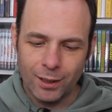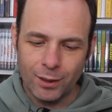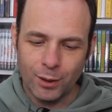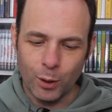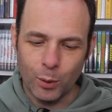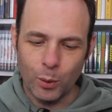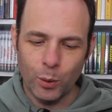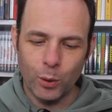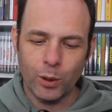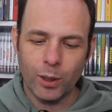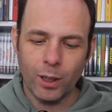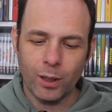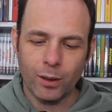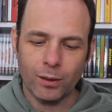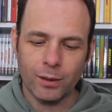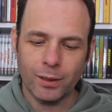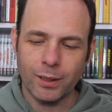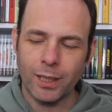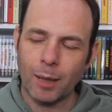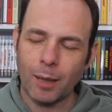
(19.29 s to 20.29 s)
Now, Who
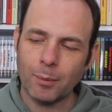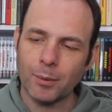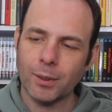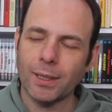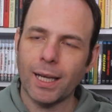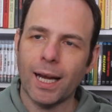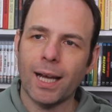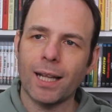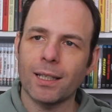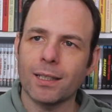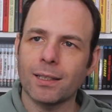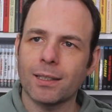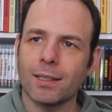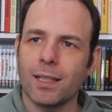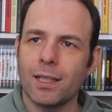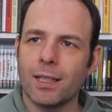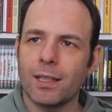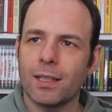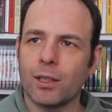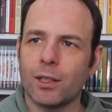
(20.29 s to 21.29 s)
Killed Captain Alex
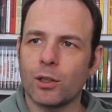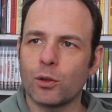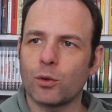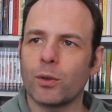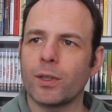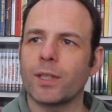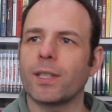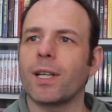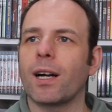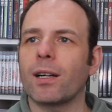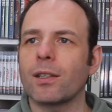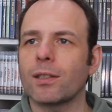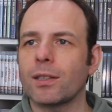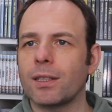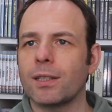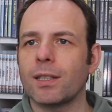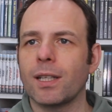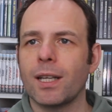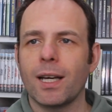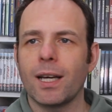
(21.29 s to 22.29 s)
is
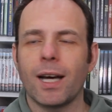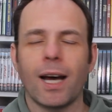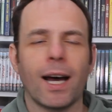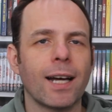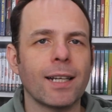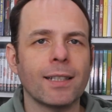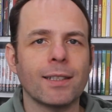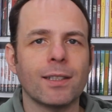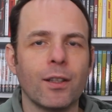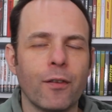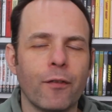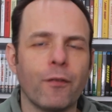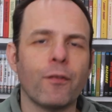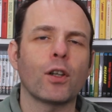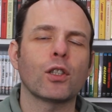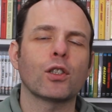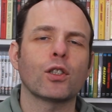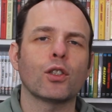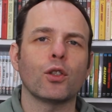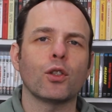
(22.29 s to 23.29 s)
regarded as the
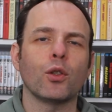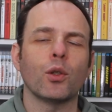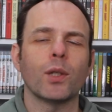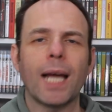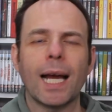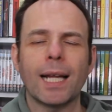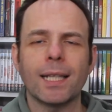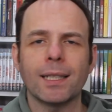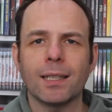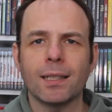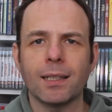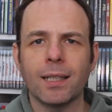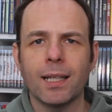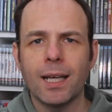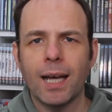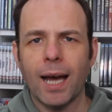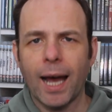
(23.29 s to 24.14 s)
first Ugandan